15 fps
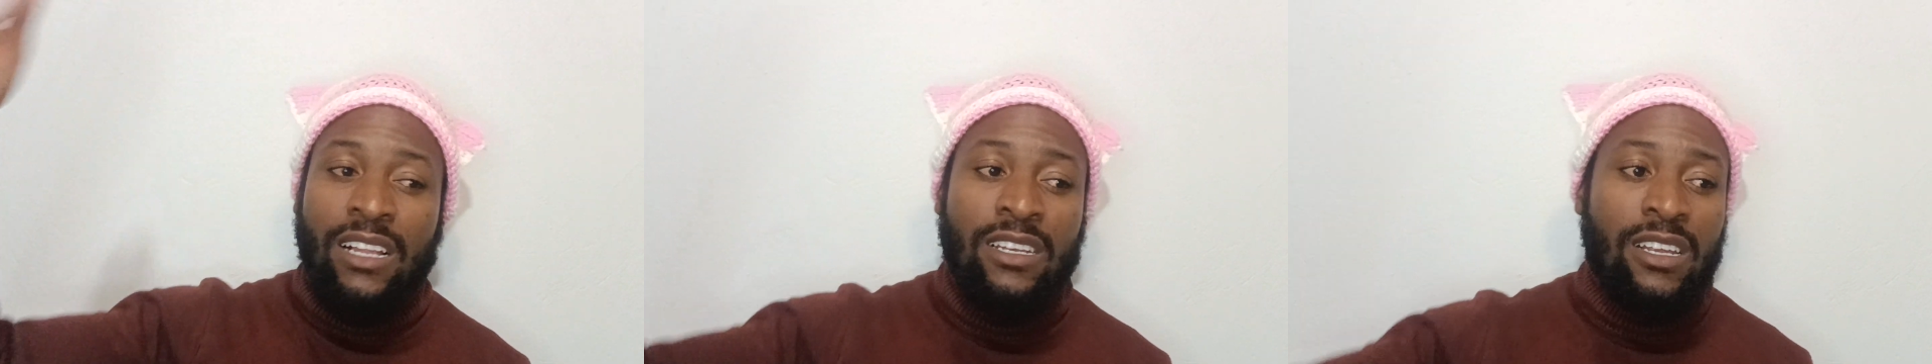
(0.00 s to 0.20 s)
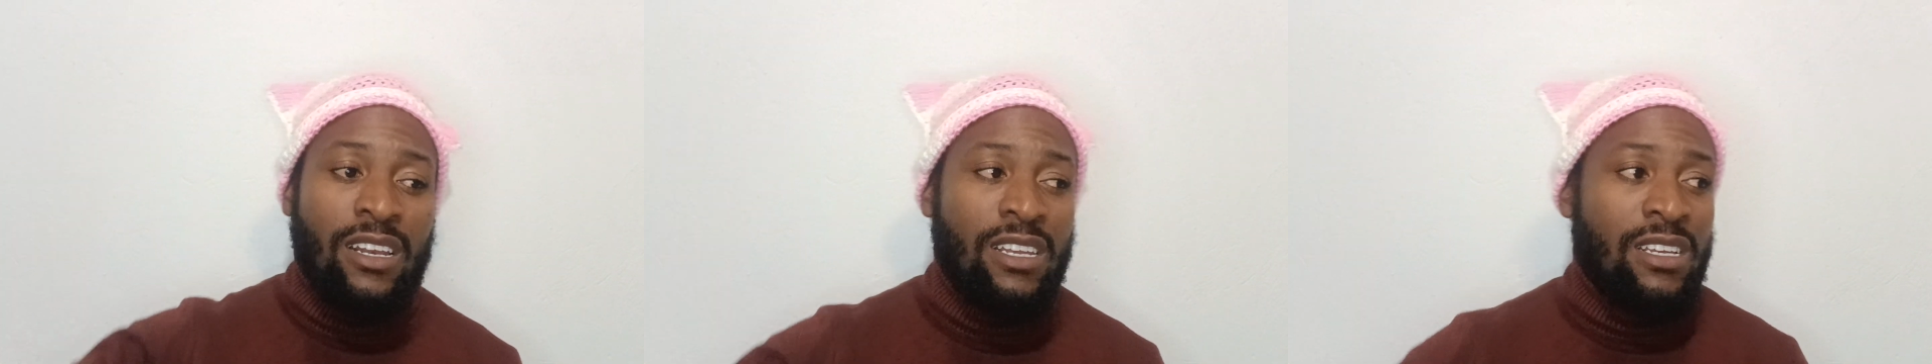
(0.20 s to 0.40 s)

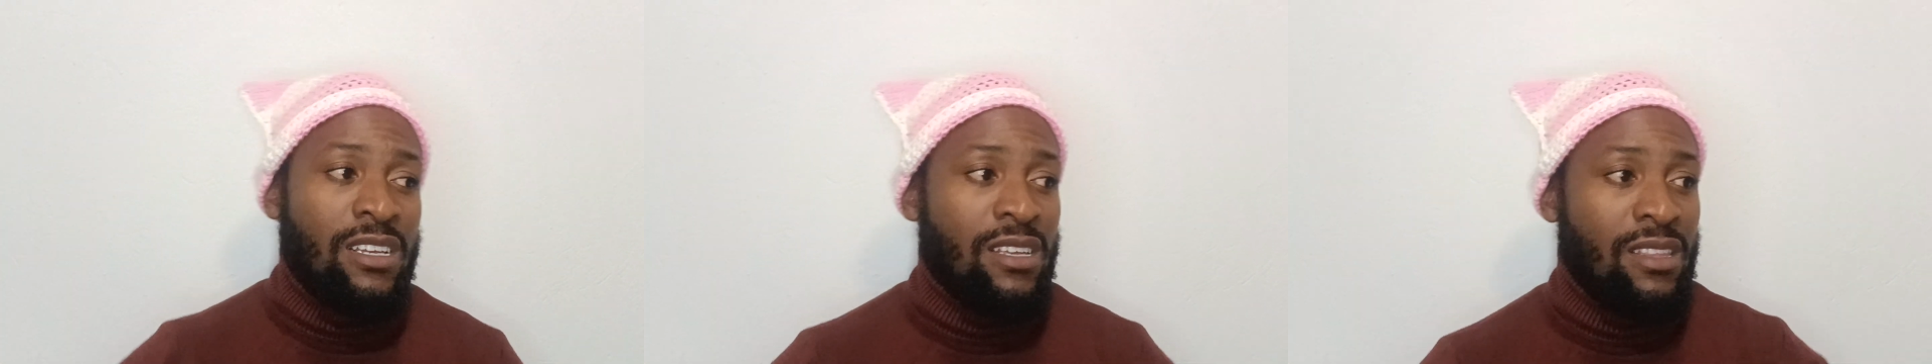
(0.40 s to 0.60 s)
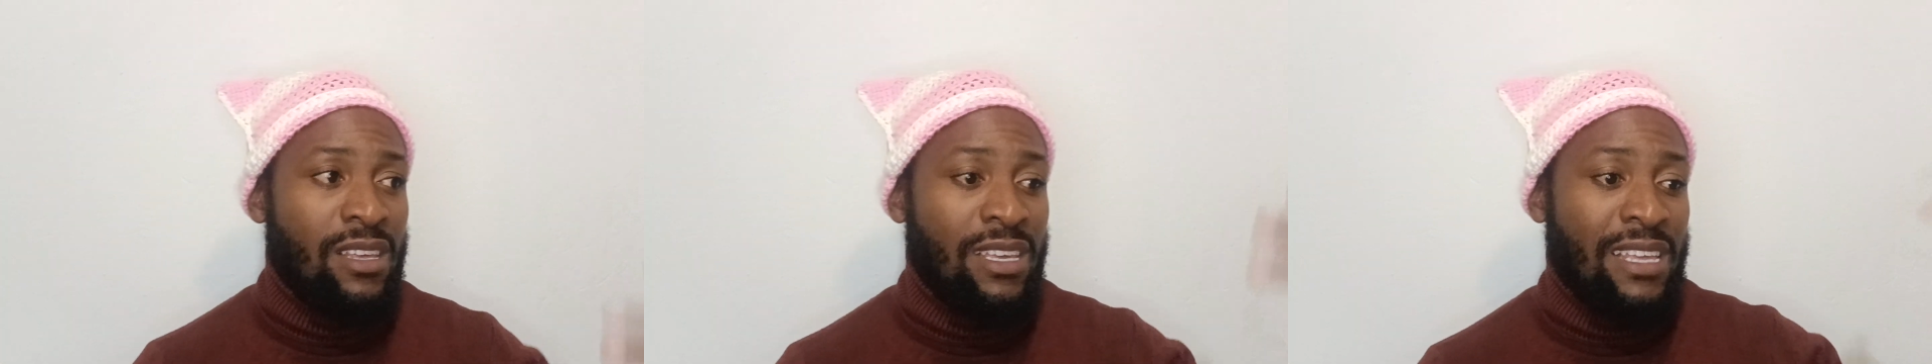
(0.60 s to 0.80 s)

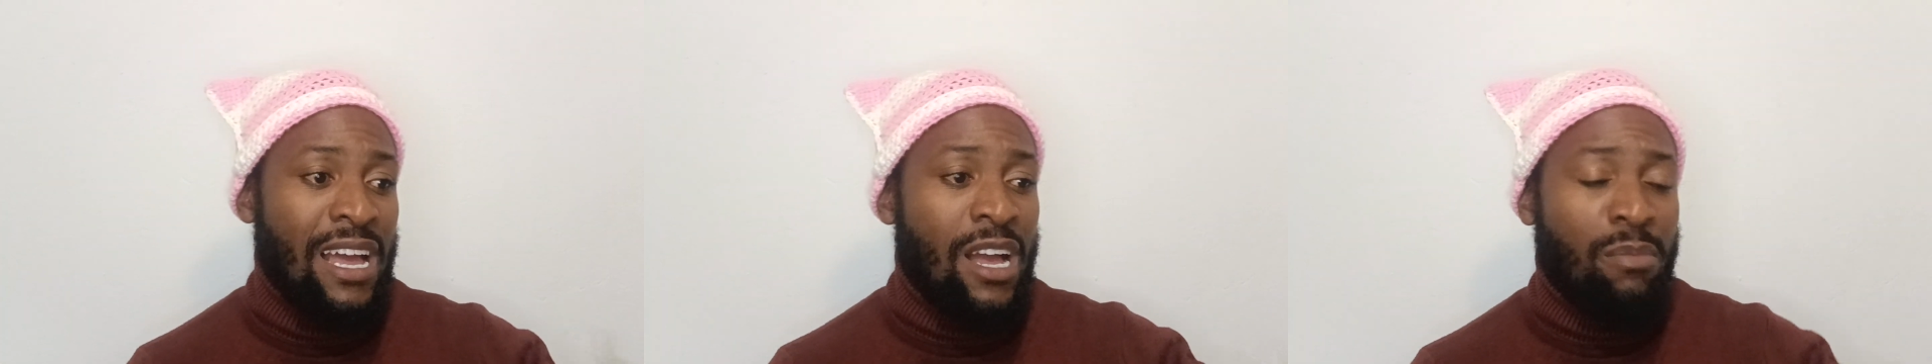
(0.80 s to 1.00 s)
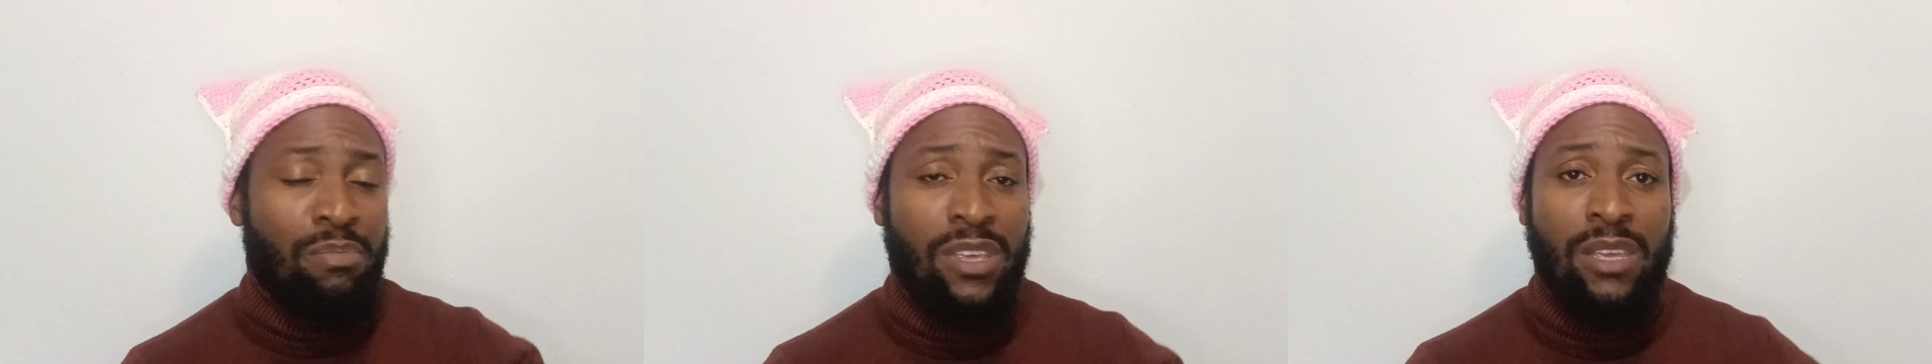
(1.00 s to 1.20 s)
elderly, the
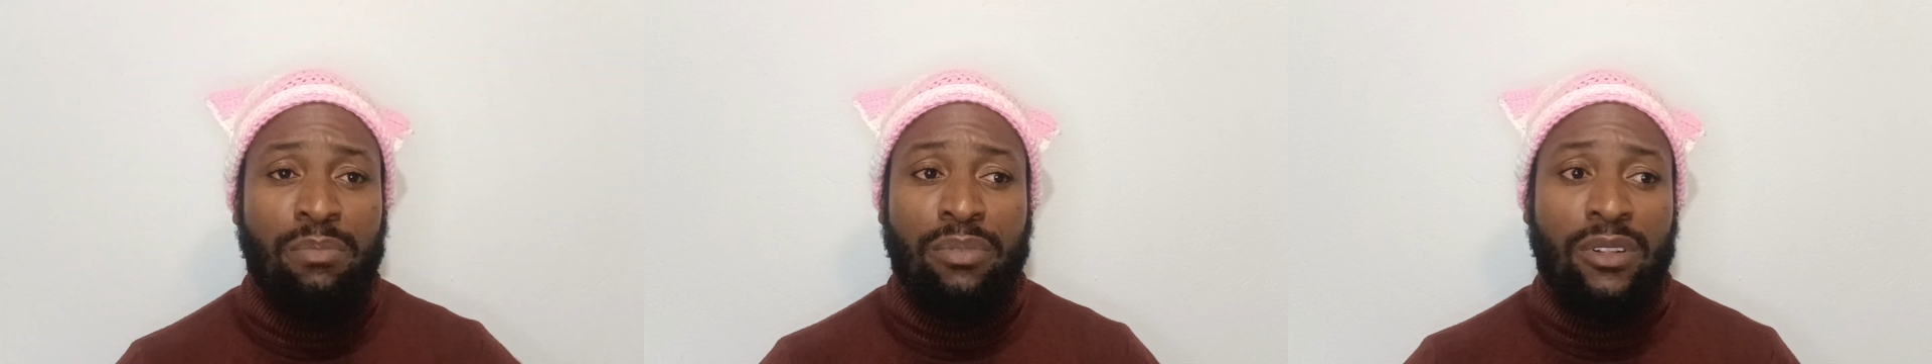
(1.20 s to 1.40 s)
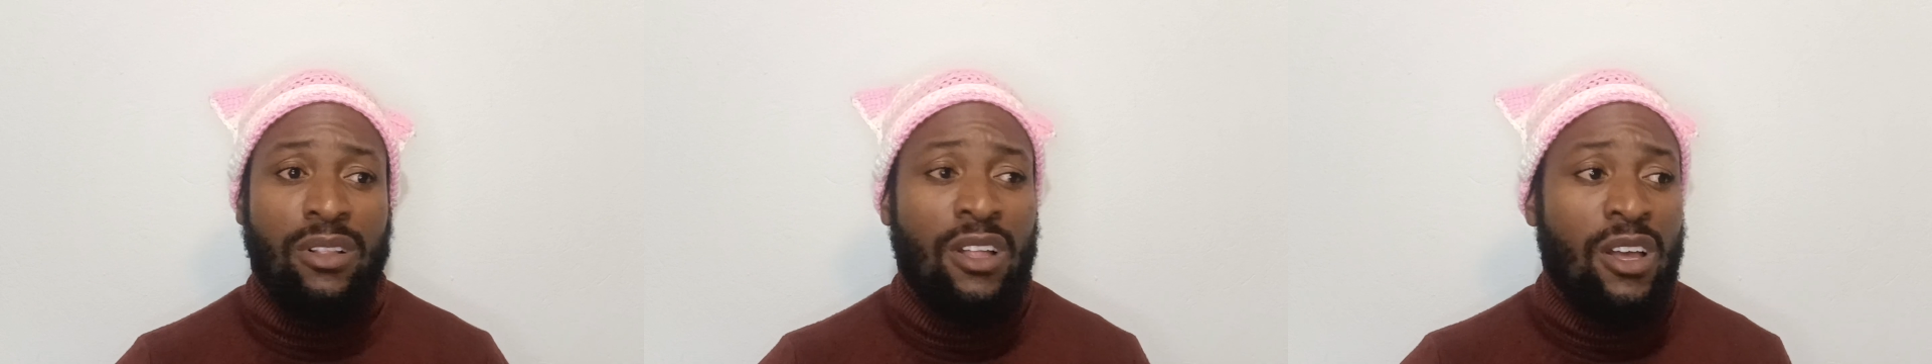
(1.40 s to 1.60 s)
young
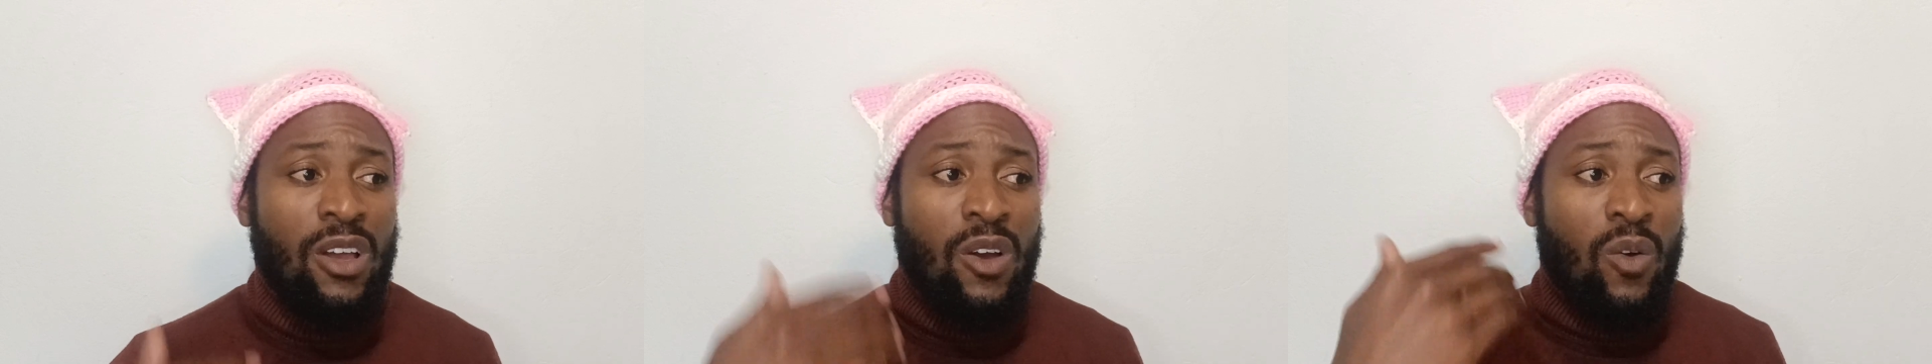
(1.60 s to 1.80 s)
people.